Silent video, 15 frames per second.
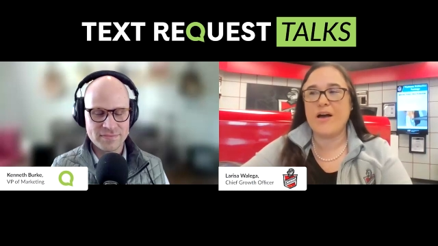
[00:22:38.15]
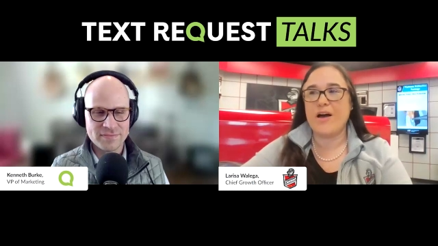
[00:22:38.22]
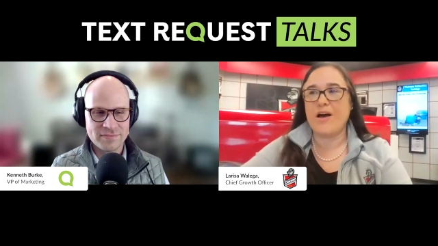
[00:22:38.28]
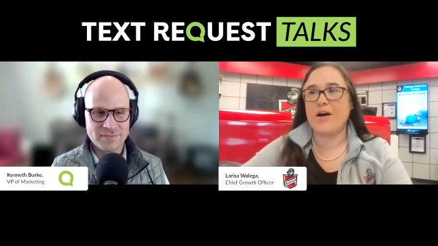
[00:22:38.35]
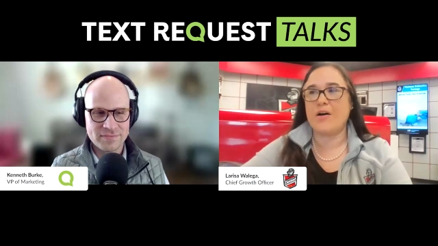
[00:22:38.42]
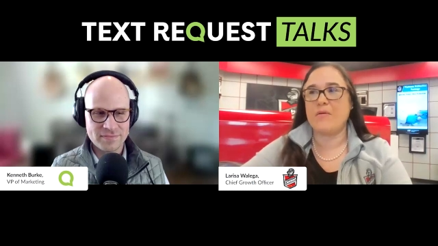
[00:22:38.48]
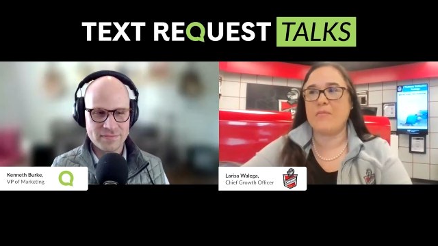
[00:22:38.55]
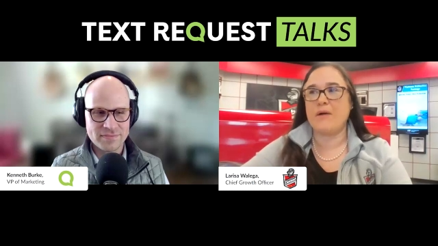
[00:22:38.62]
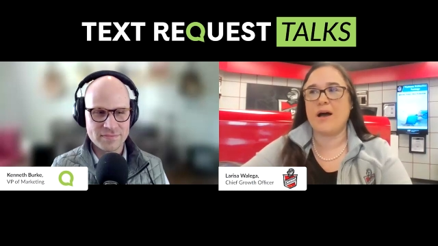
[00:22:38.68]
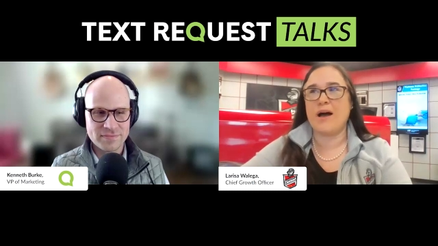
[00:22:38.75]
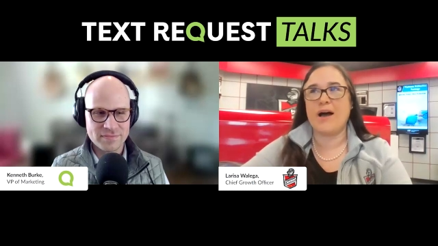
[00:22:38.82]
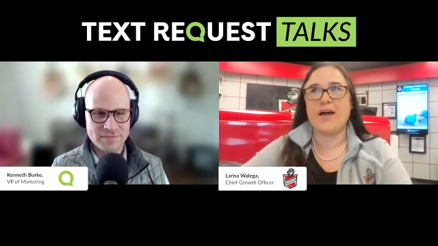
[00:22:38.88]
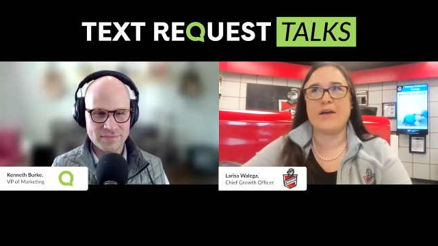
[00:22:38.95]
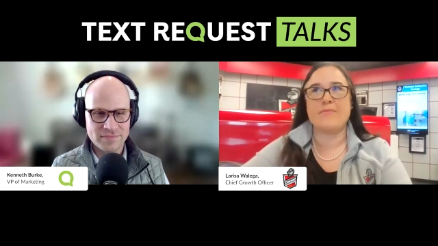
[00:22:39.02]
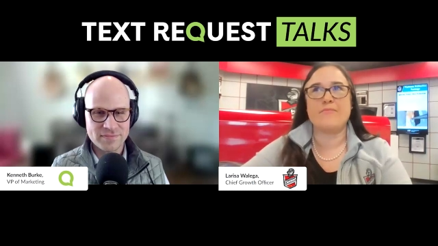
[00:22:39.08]
Speaker 1: Um,
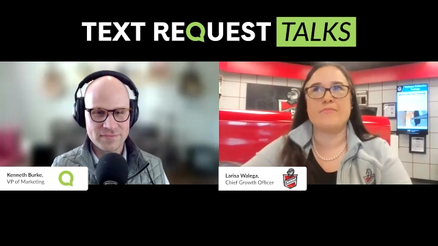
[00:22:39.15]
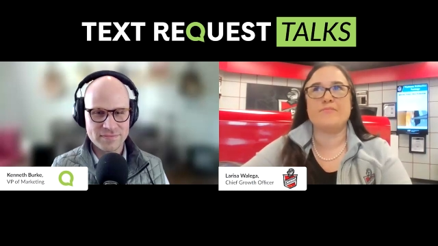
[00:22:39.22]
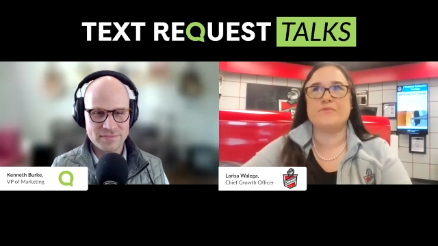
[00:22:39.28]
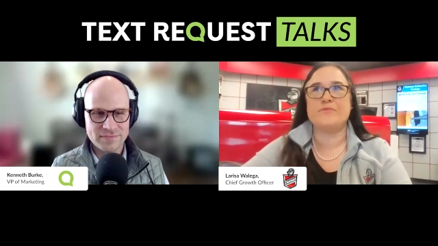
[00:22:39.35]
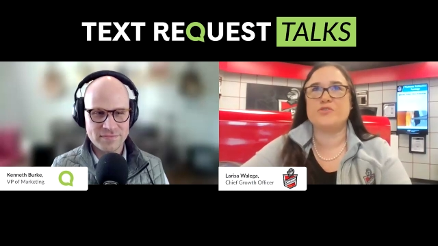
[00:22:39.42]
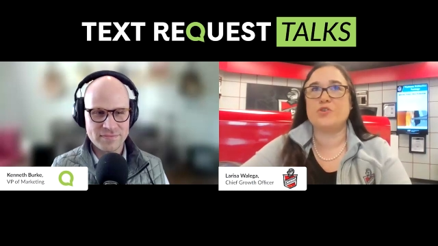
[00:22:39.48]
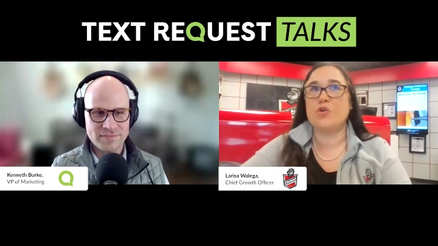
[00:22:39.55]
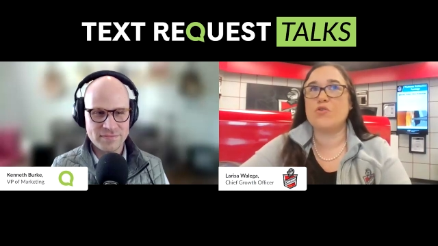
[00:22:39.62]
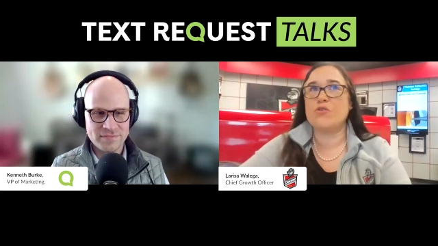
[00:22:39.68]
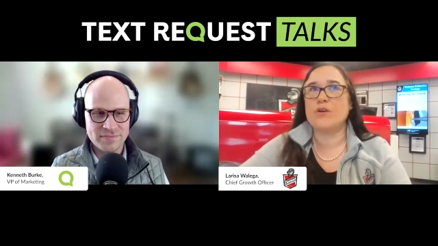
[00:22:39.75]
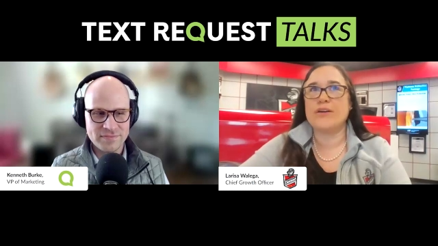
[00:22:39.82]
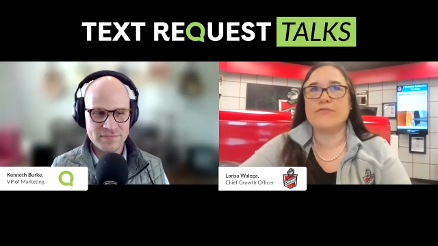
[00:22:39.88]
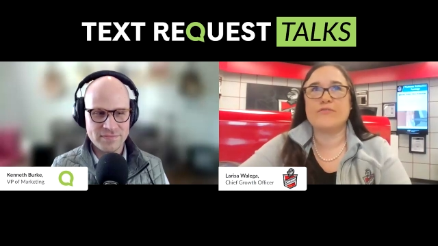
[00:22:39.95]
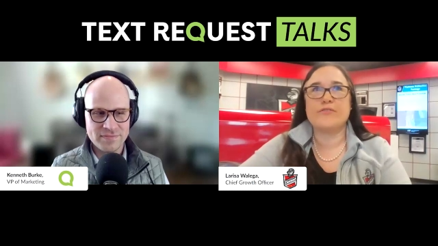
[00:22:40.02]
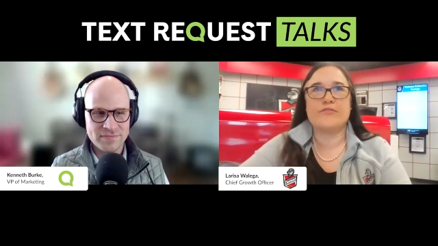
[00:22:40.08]
I'm so
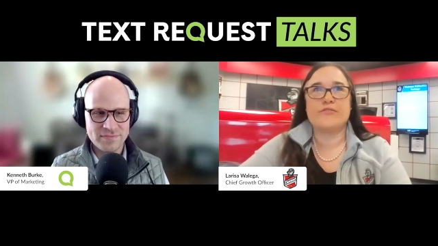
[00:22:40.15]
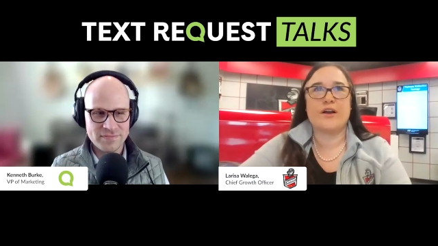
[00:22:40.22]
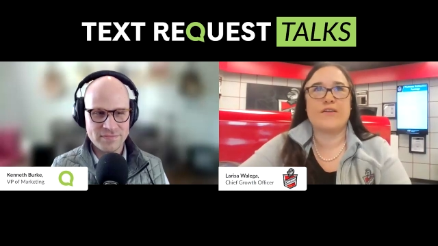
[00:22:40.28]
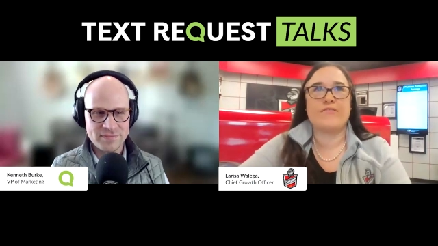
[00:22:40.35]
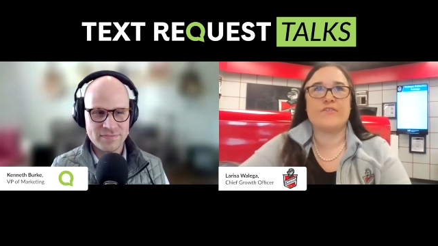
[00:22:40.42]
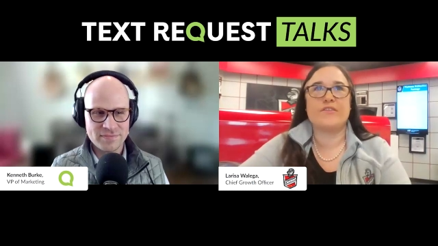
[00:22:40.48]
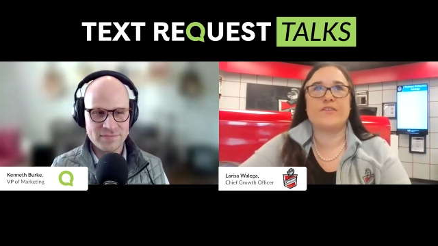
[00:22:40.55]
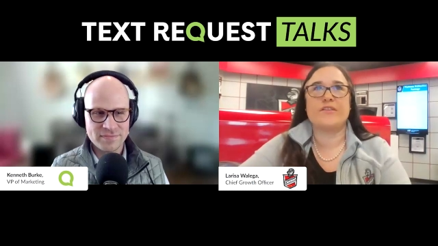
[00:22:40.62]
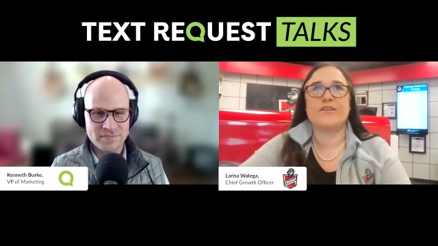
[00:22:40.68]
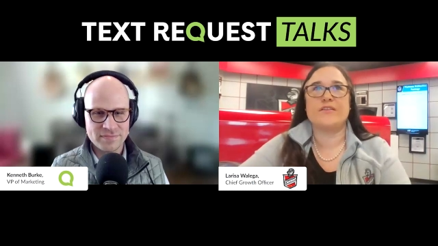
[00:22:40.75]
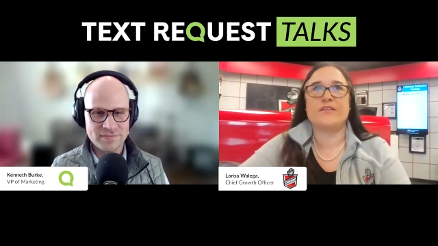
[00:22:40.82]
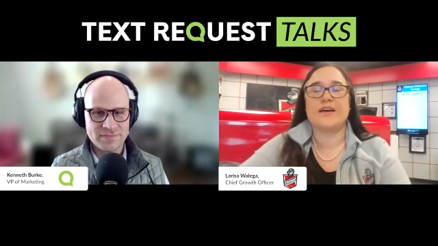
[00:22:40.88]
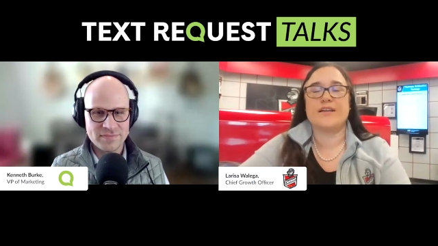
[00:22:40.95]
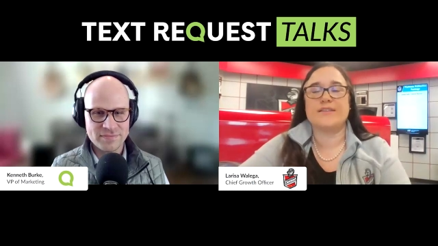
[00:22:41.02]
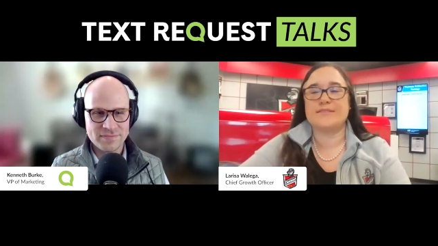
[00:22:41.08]
grateful for everything
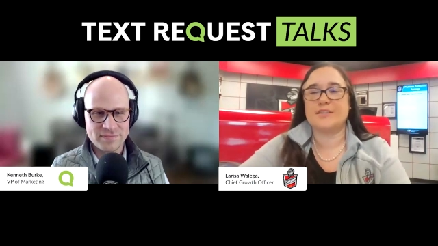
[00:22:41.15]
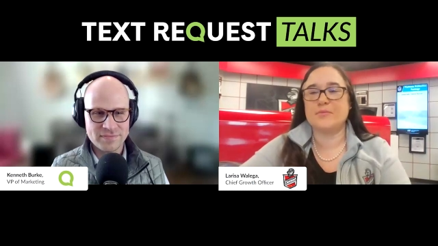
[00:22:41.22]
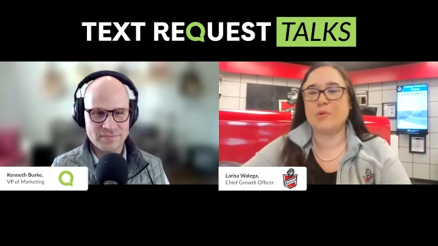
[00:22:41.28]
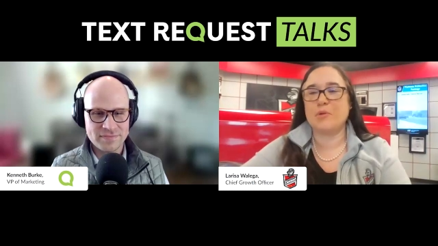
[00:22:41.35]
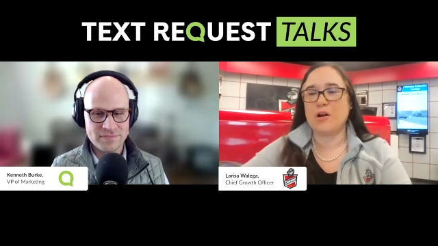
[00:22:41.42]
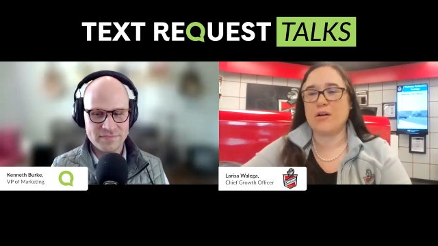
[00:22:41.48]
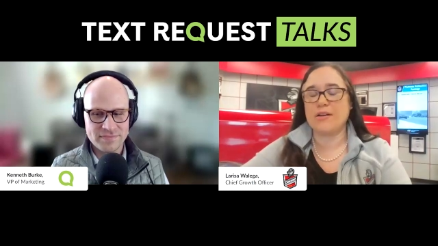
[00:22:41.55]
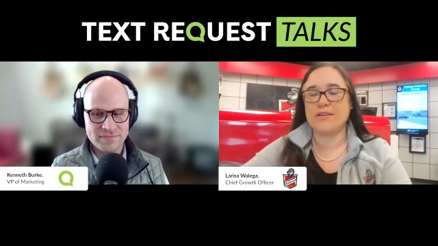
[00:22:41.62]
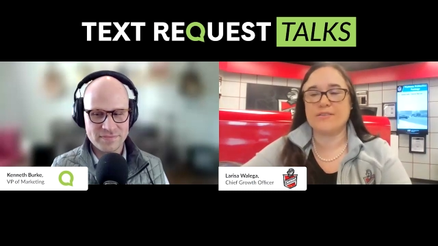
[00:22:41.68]
that Ziebart